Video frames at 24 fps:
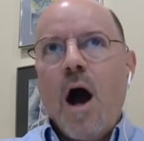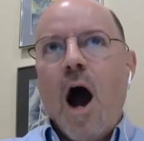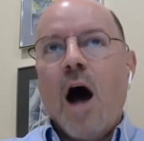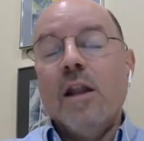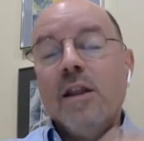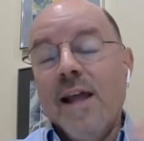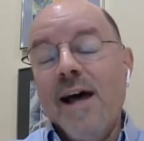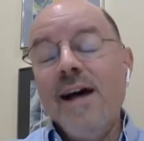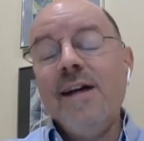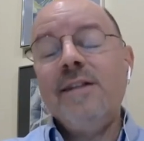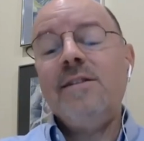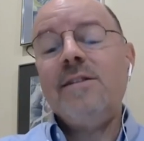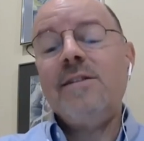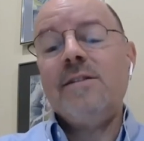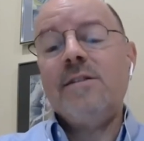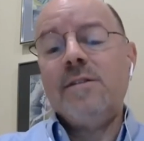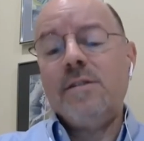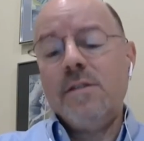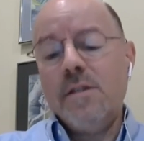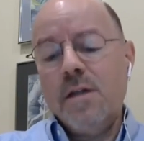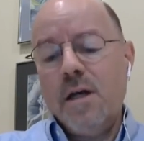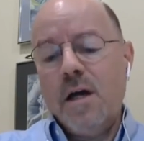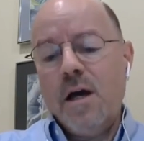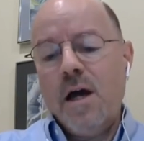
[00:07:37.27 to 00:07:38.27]

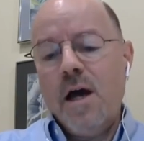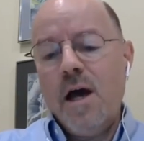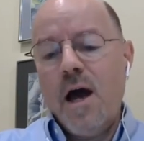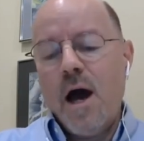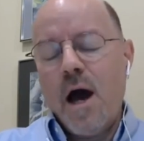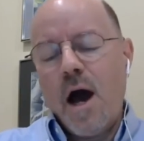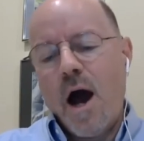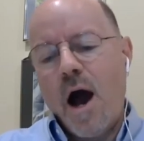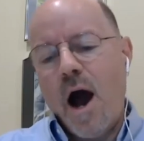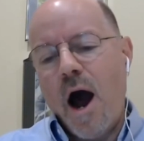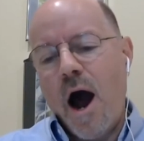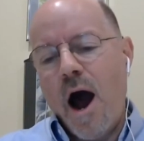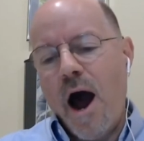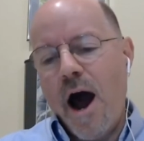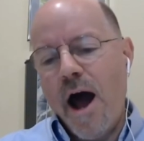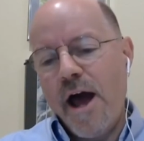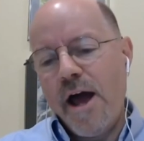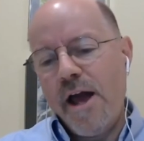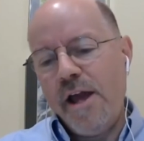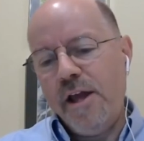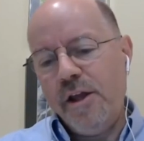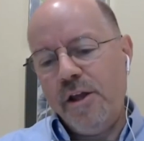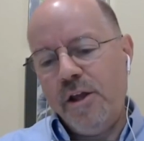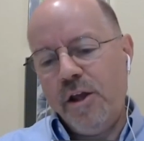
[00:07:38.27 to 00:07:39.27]
unless
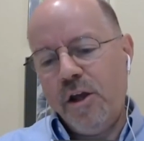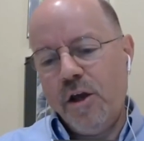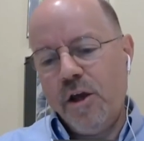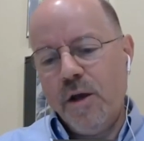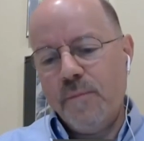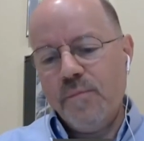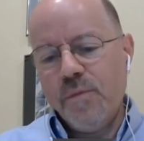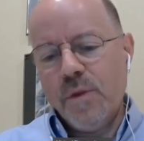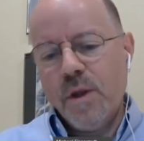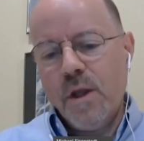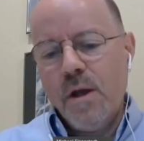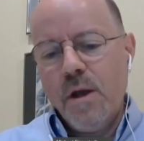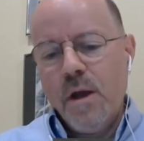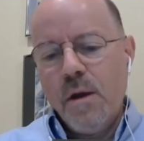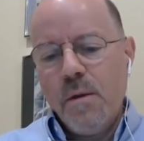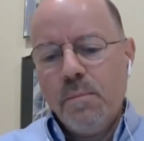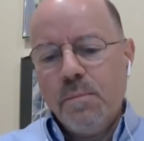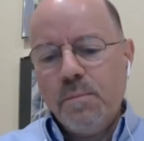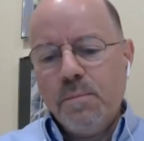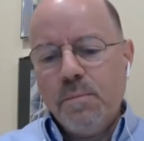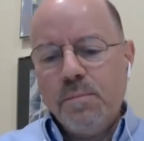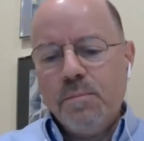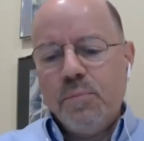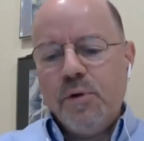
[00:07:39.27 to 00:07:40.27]
I
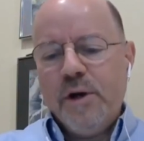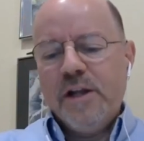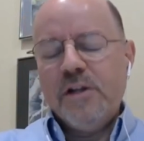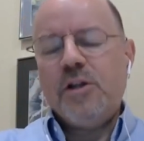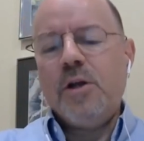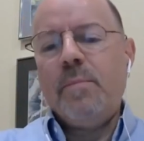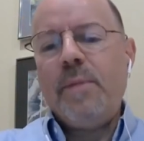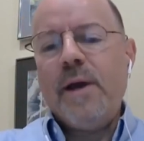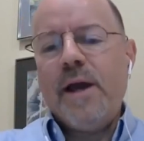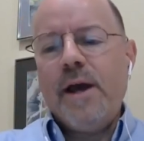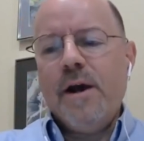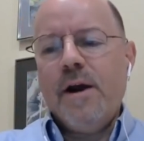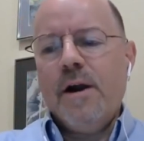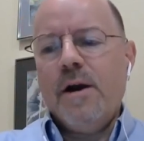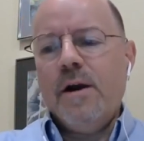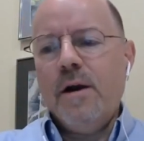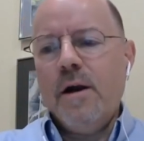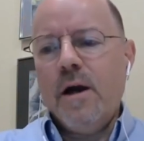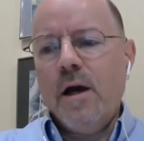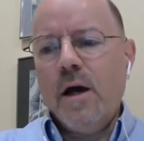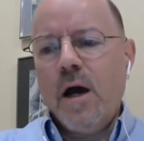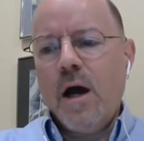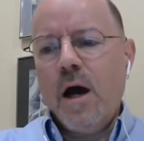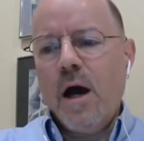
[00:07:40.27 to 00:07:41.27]
bring to
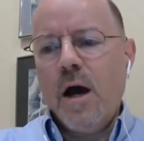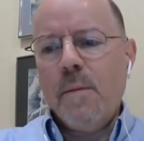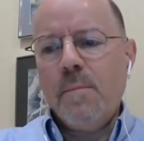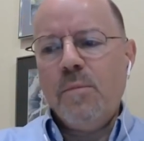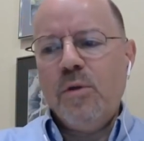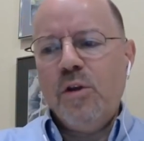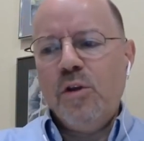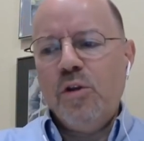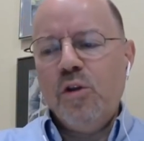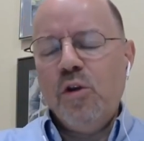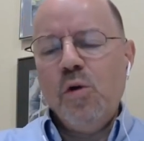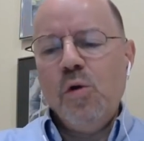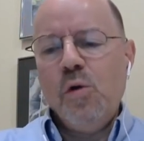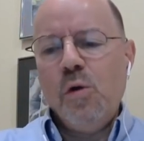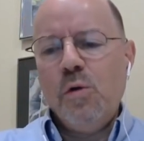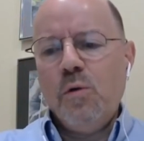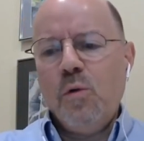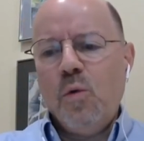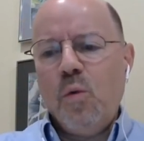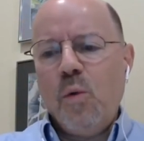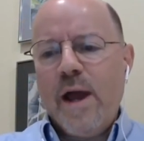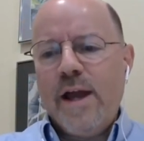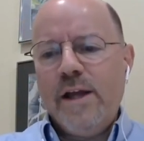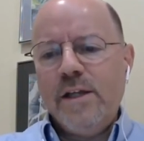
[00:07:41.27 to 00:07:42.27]
bear
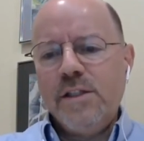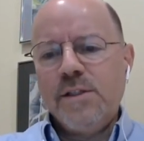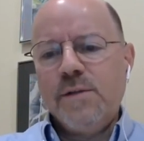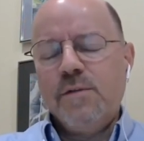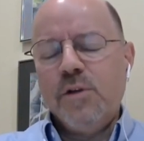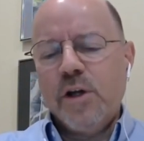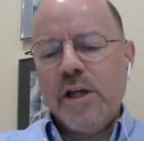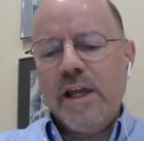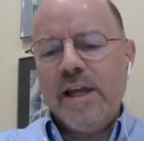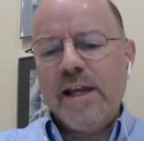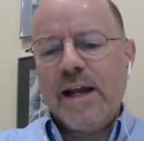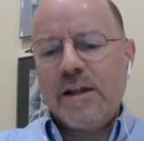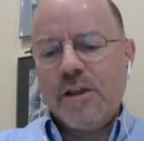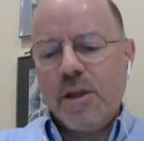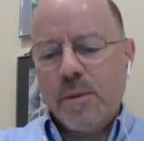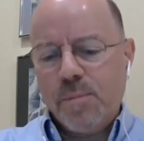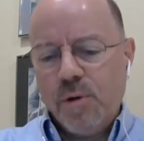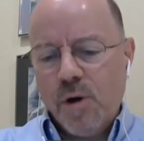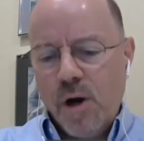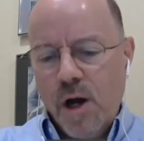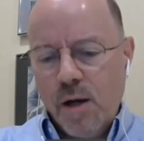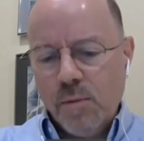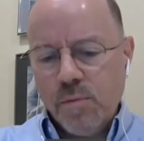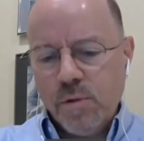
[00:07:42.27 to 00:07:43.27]
new ways of looking at the
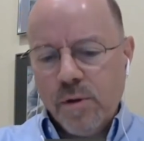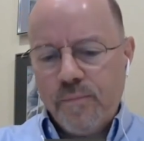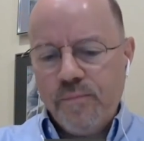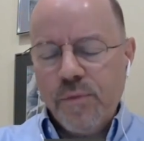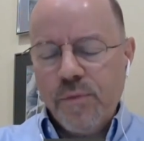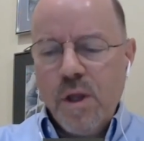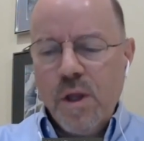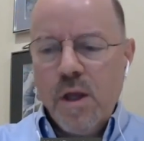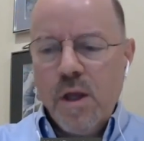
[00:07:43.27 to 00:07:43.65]
problem.